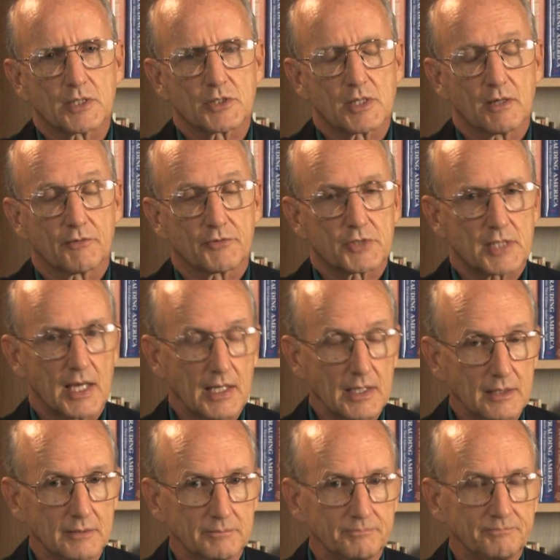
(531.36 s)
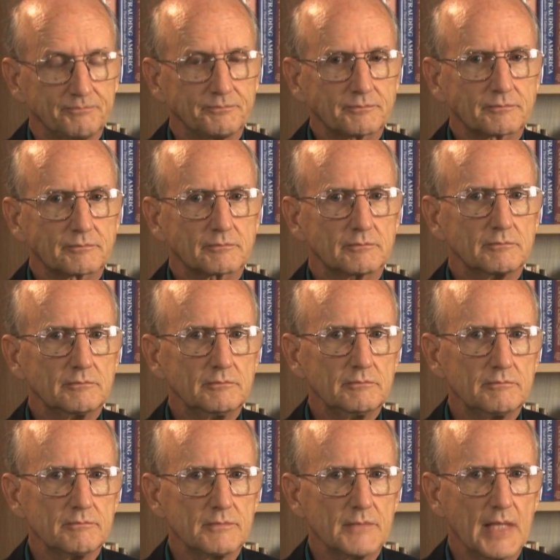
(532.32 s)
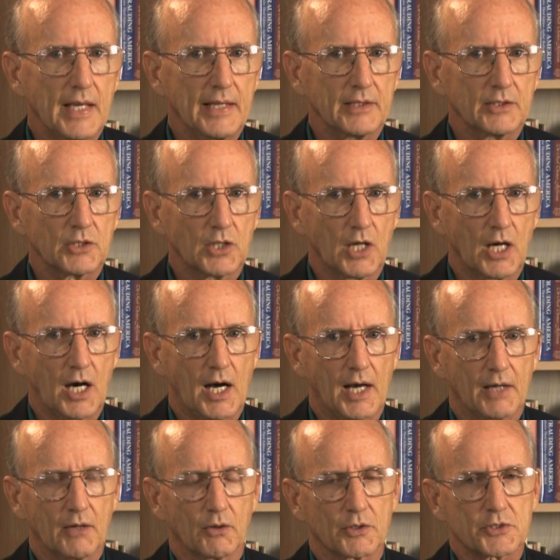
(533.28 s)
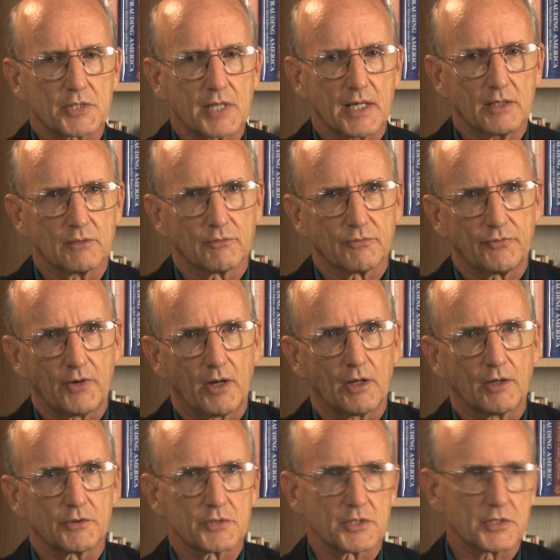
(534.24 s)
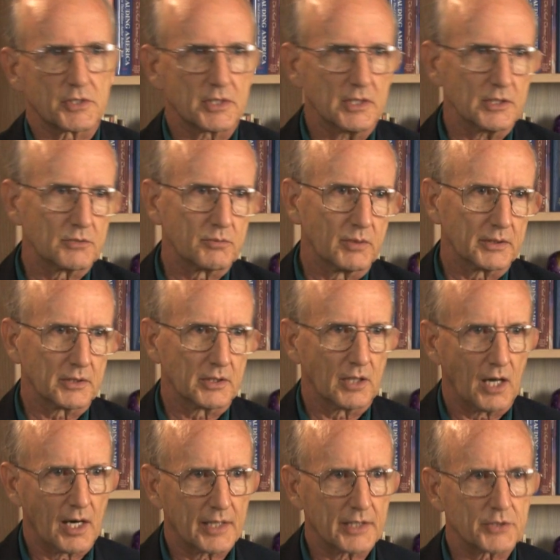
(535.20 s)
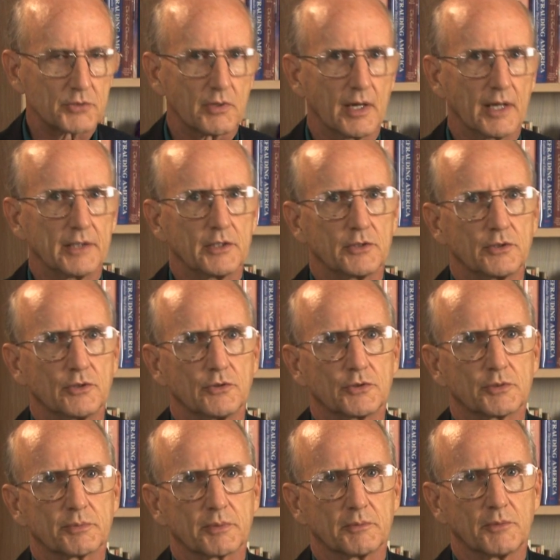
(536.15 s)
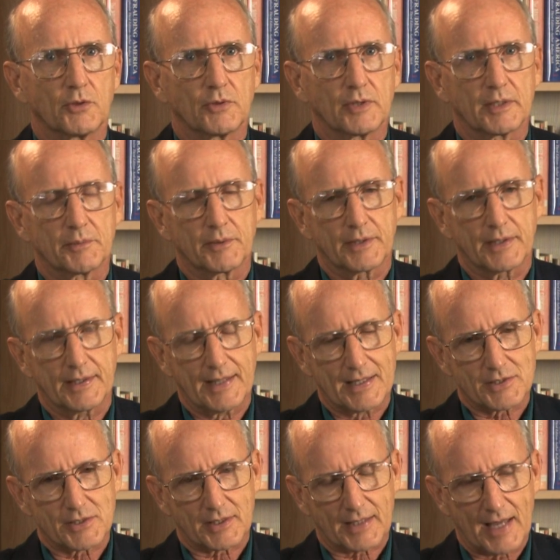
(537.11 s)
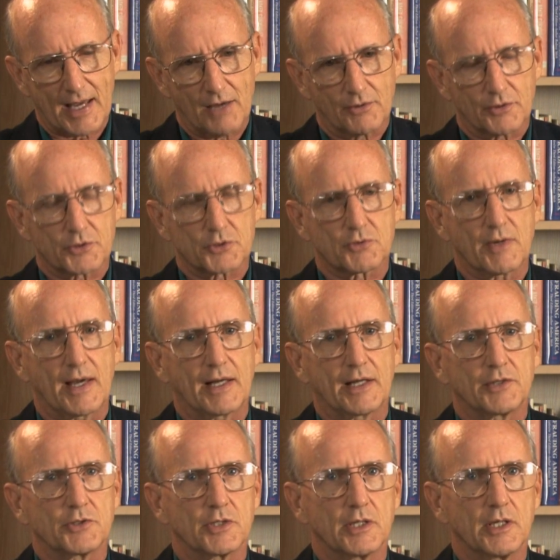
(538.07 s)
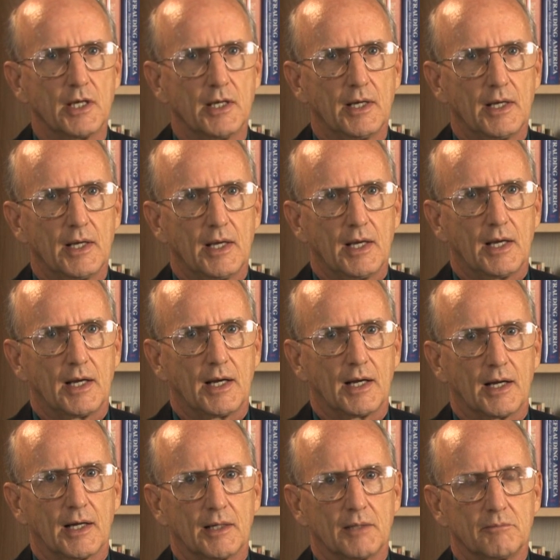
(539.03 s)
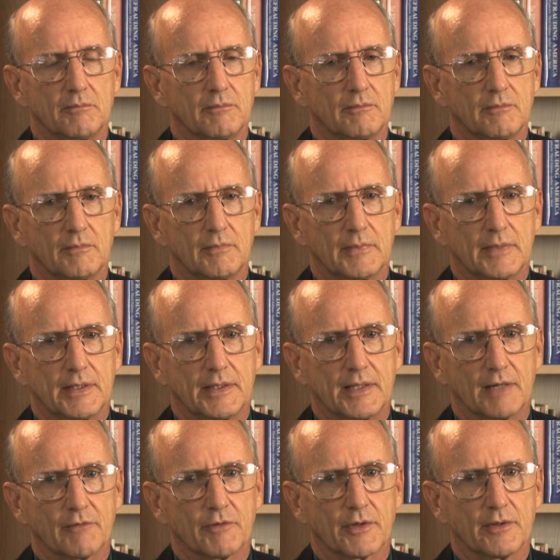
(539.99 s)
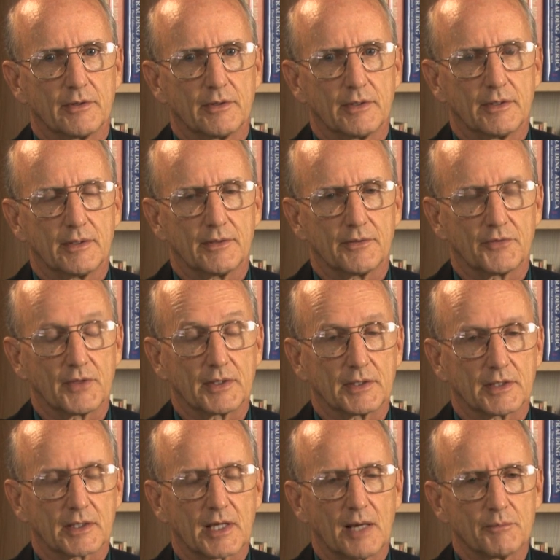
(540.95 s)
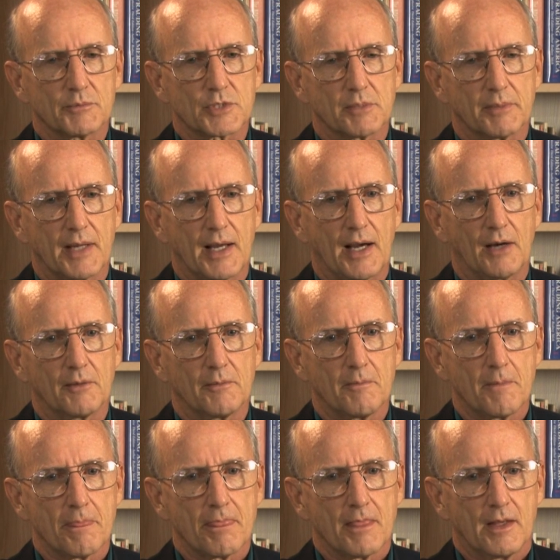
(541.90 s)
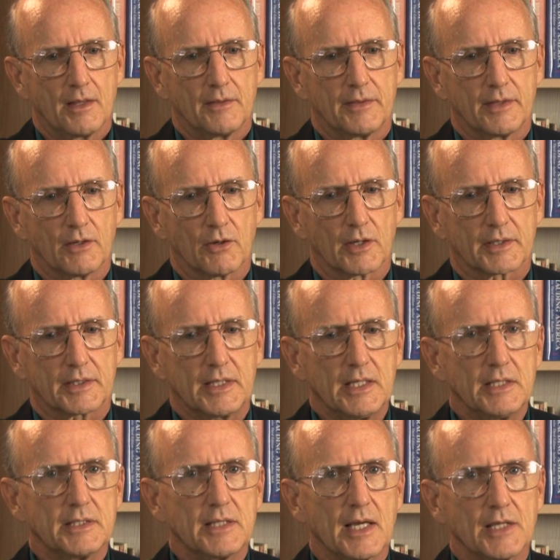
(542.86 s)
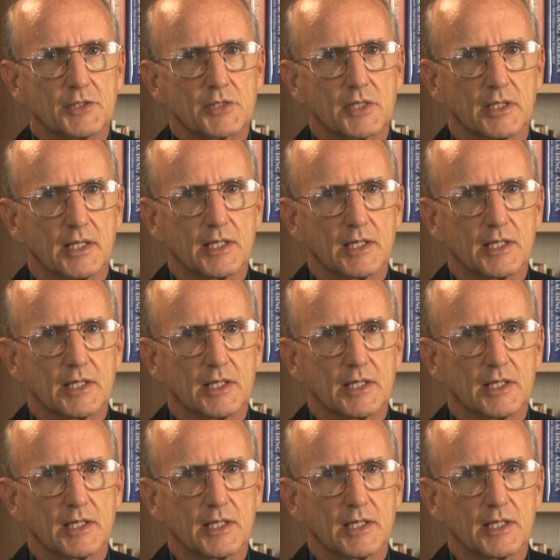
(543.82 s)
as if Satan and God, or Satan follows and sees what God is trying to do to promote liberty and has a counter-strategy in everything that comes about. There are key dates in